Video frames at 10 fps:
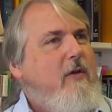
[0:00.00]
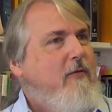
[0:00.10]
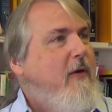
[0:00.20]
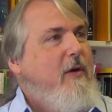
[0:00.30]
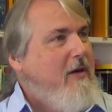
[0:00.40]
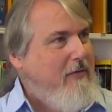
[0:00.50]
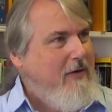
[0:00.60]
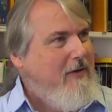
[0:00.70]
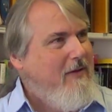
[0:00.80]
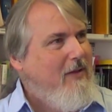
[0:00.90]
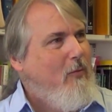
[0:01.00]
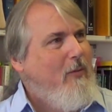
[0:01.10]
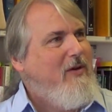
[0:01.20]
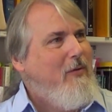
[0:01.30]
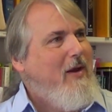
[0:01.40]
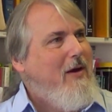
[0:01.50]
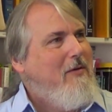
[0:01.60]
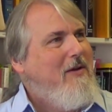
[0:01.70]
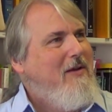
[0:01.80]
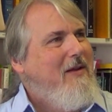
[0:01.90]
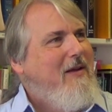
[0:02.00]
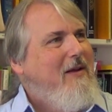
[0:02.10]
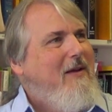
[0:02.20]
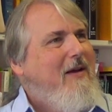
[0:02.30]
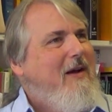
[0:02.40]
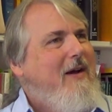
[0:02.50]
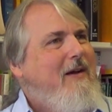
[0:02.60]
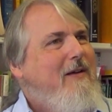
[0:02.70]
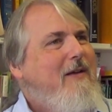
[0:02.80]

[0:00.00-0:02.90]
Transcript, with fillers: is very different than what we do now.